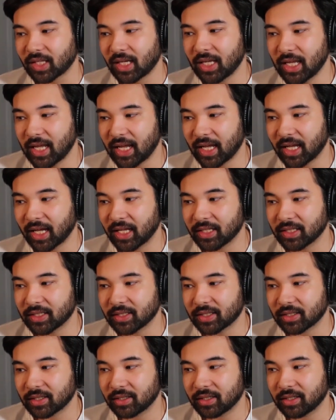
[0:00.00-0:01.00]

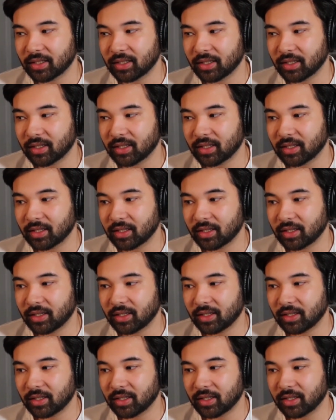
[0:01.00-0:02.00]
And
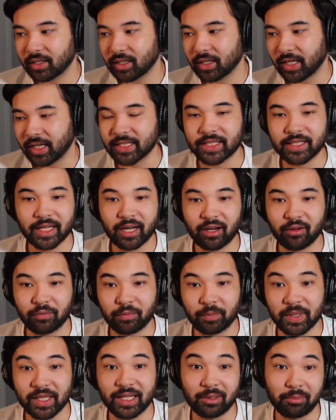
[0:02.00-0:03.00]
instead of
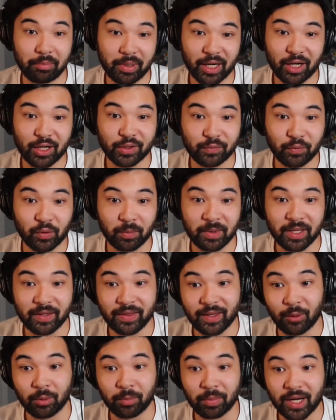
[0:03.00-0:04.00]
being embarrassed for me, they
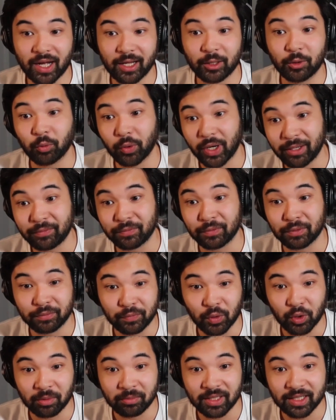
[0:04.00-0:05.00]
were probably grateful
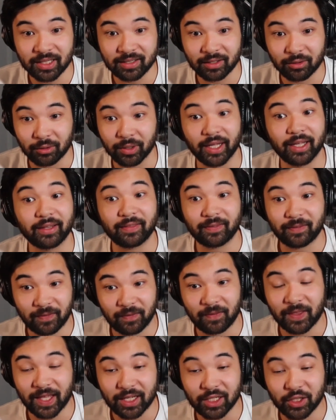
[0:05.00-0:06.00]
for me. They were like,
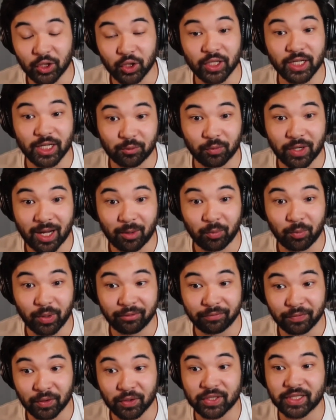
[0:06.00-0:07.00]
thank goodness Rob went
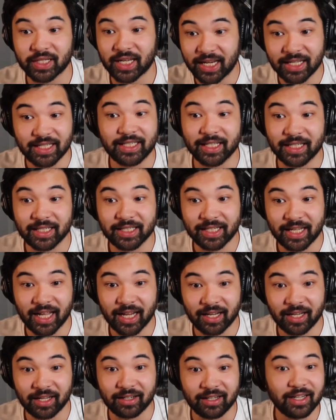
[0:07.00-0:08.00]
first and didn't get
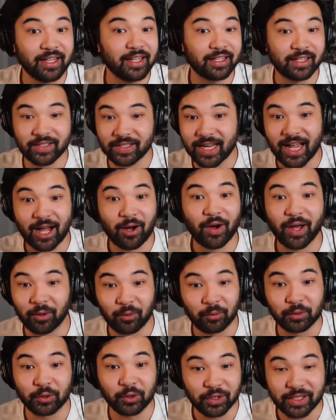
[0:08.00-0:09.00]
it because now I
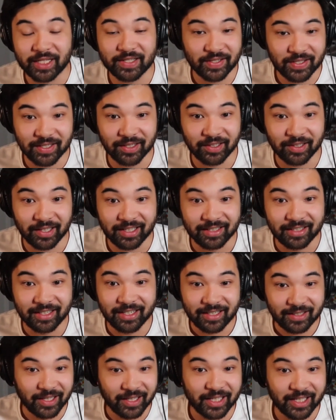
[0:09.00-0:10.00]
don't look as silly.
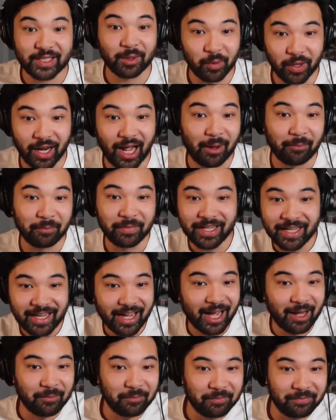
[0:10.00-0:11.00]
Like someone,
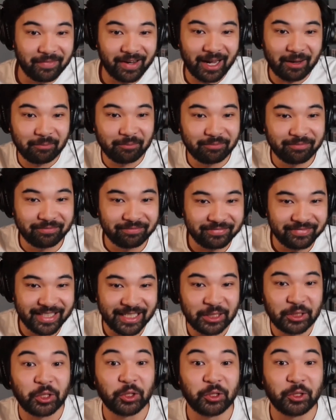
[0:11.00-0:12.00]
I'm
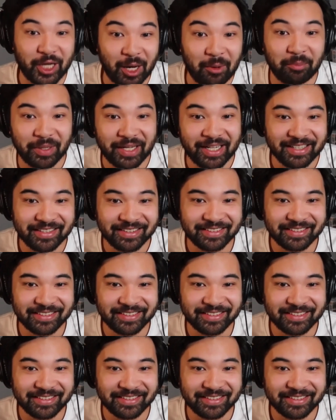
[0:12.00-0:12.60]
in good company.